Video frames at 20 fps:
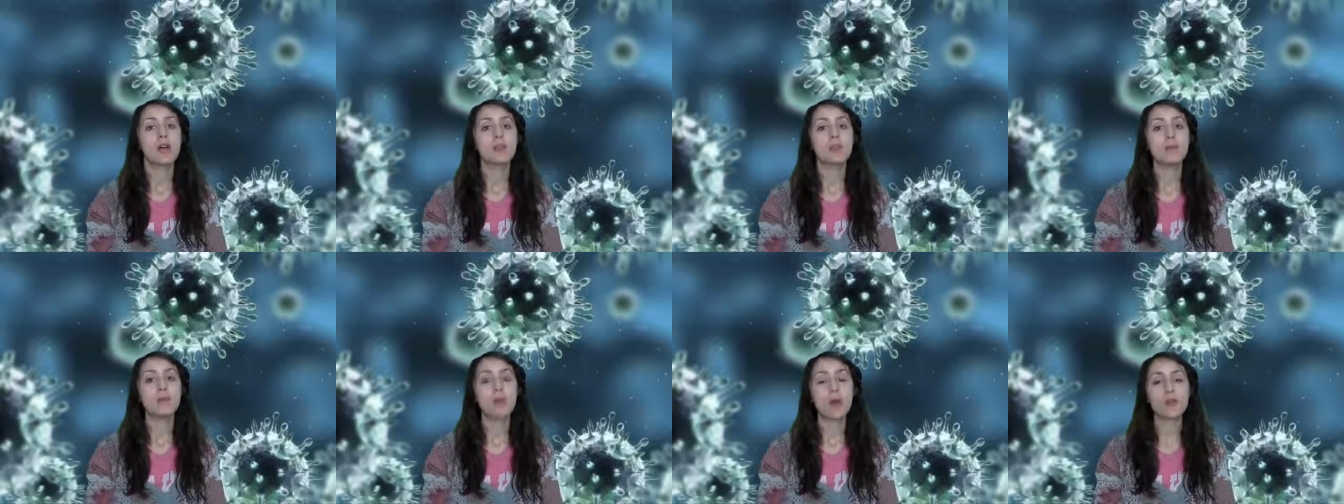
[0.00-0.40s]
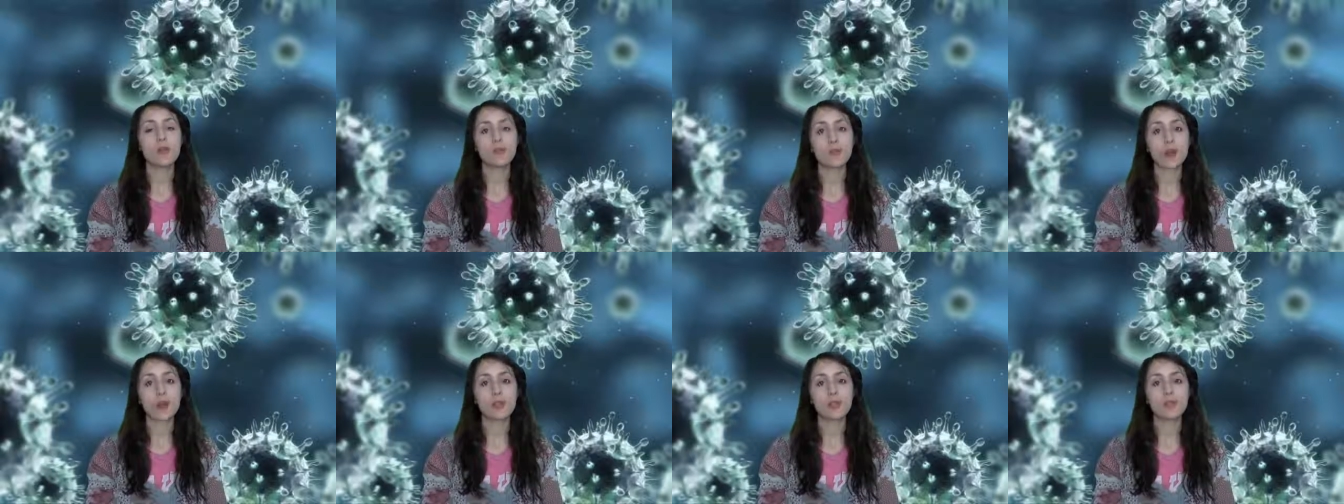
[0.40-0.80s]
The
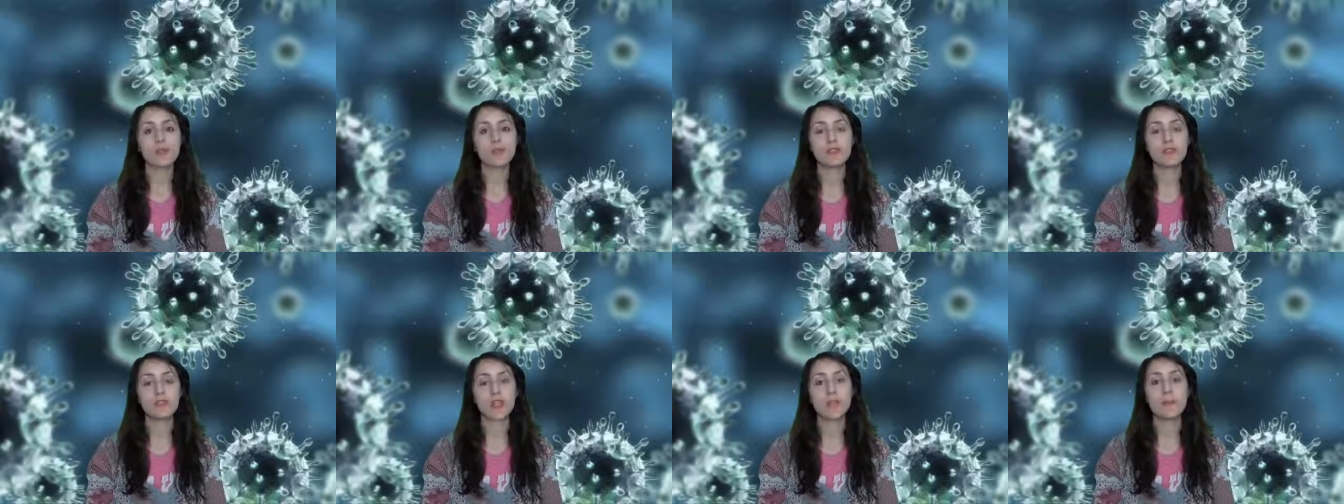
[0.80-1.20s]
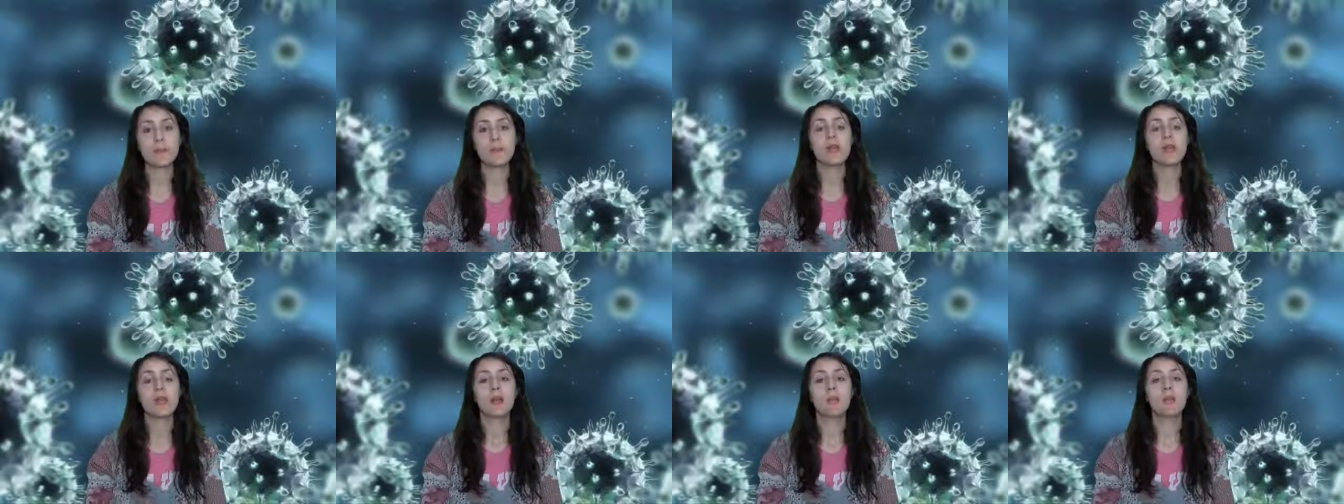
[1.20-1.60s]
most part of them
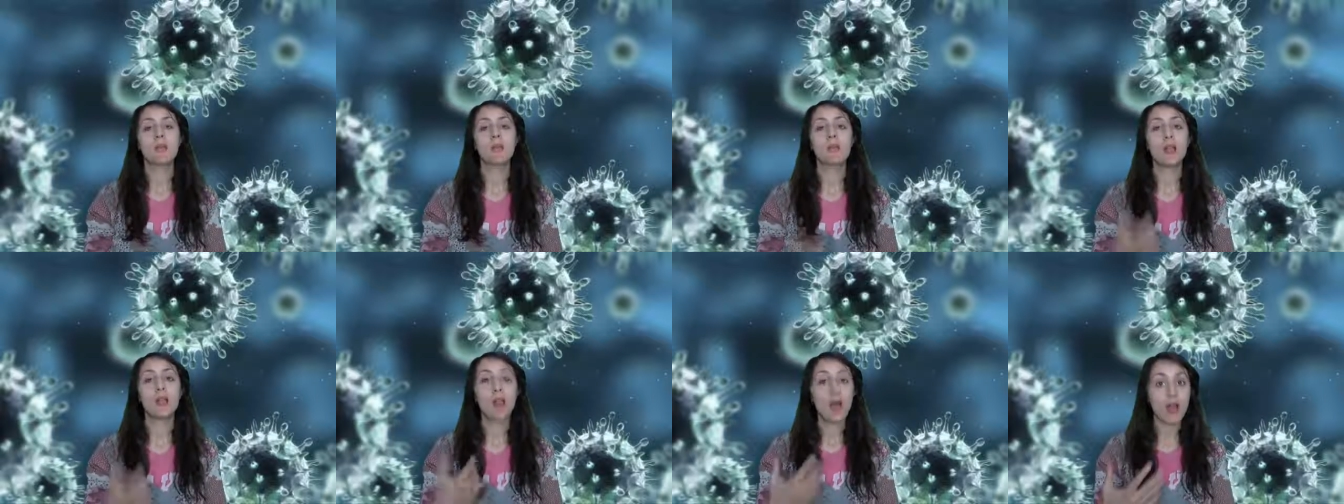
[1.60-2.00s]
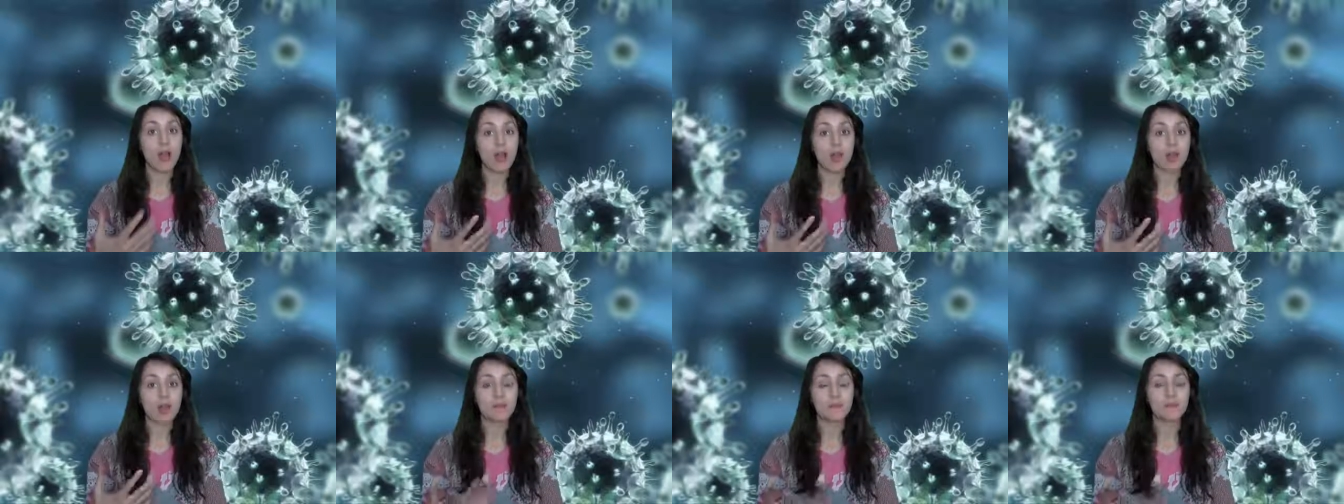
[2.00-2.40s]

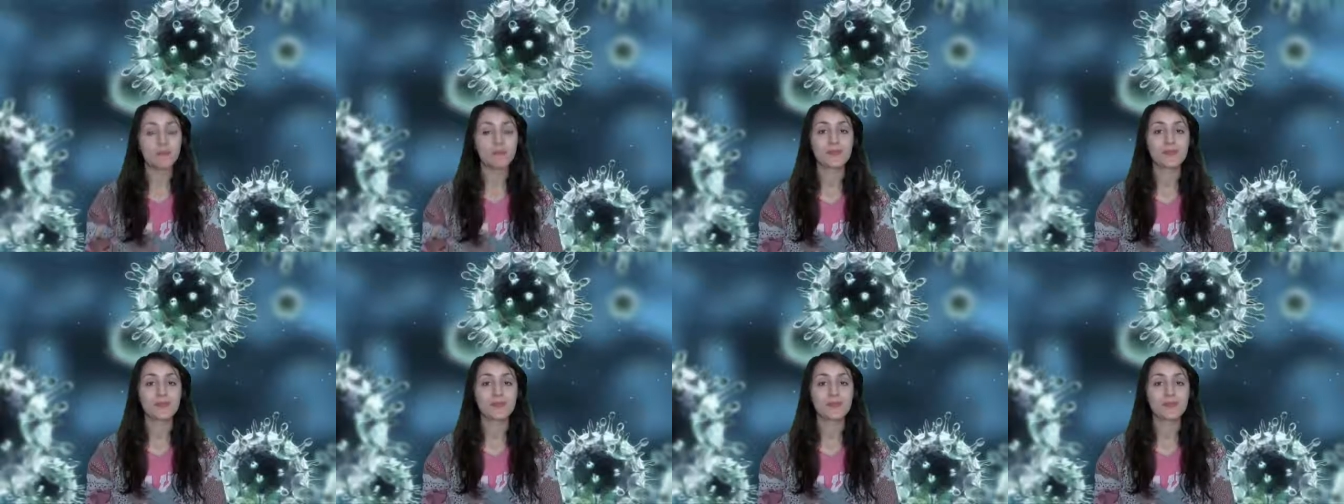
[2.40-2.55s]
belong